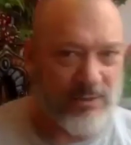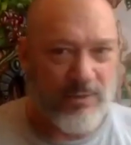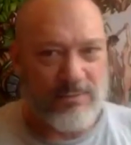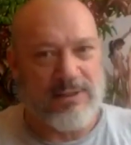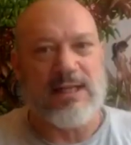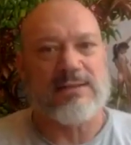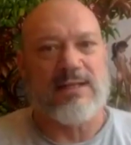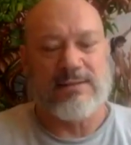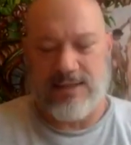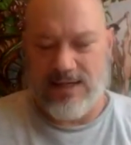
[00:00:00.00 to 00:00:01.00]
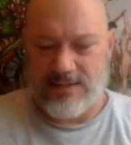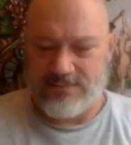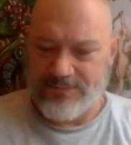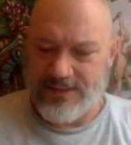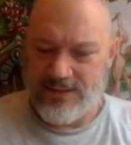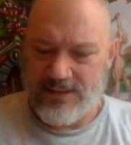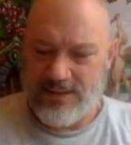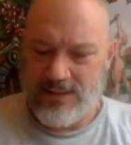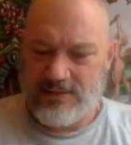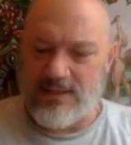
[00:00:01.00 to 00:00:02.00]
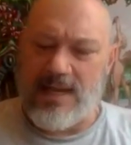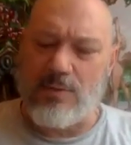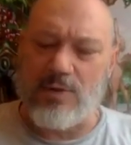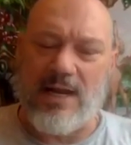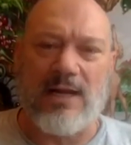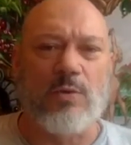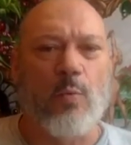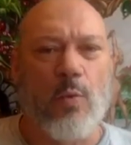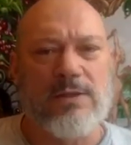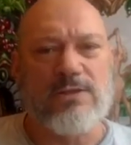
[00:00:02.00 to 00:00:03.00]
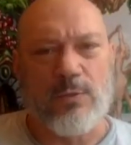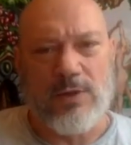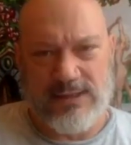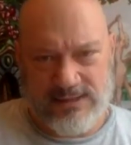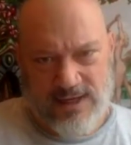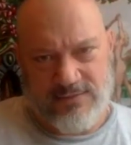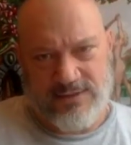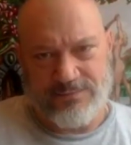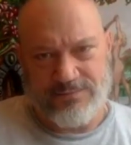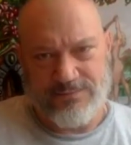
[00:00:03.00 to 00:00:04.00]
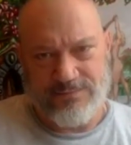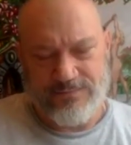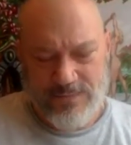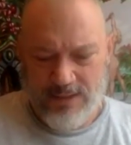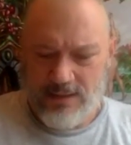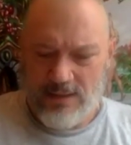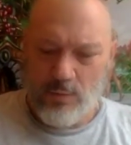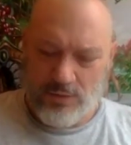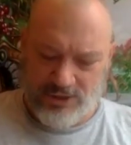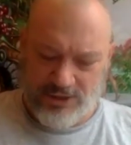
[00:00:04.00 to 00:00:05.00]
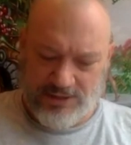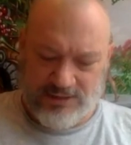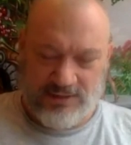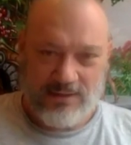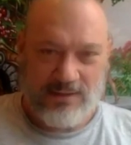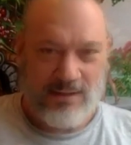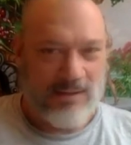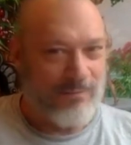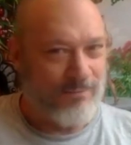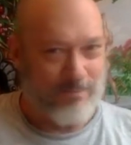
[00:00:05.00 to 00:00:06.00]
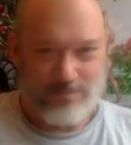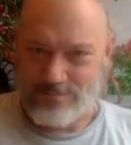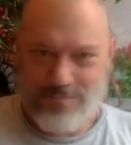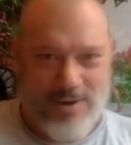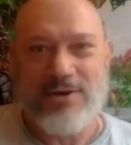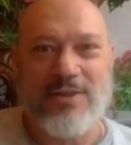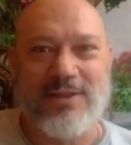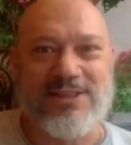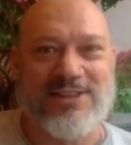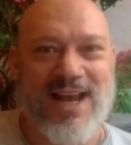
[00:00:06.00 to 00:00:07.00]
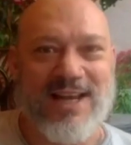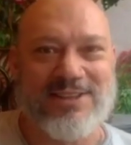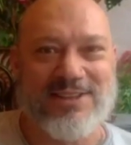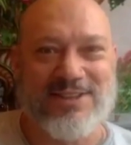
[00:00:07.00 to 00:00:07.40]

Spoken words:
swim. But that's not today. Today we're down to 127, which is better than six.